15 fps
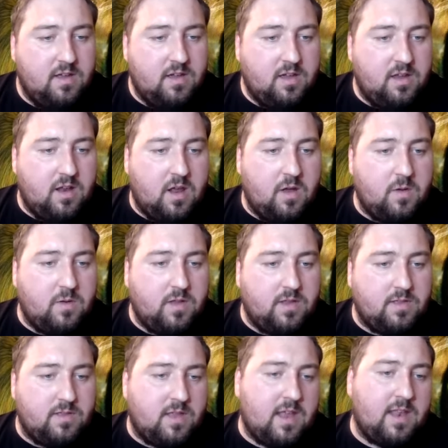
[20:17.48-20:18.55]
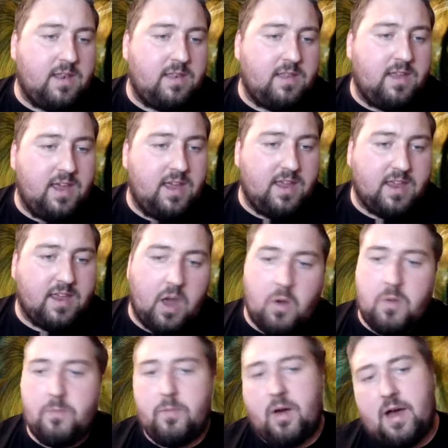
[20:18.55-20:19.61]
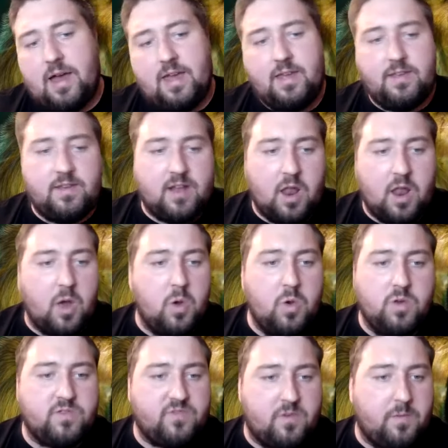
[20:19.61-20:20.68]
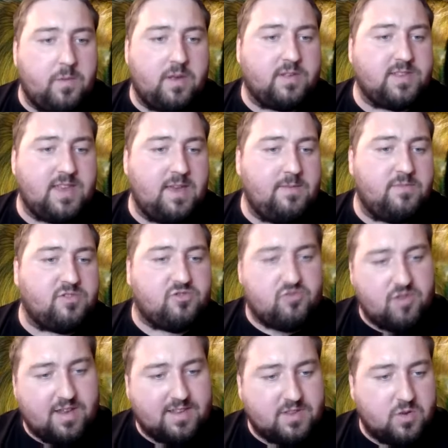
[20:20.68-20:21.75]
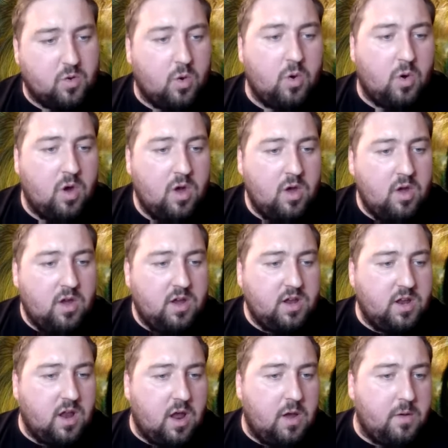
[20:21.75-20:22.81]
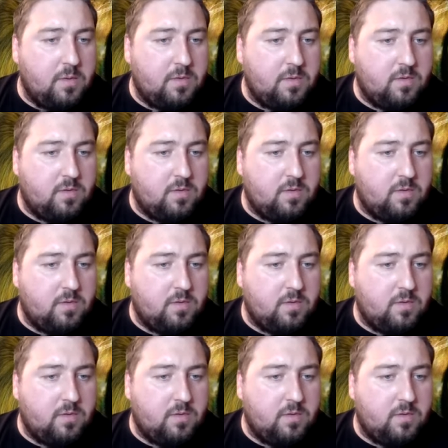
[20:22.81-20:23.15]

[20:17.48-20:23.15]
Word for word: you know, then he'd go and buy clothes from a seamstress, or you know,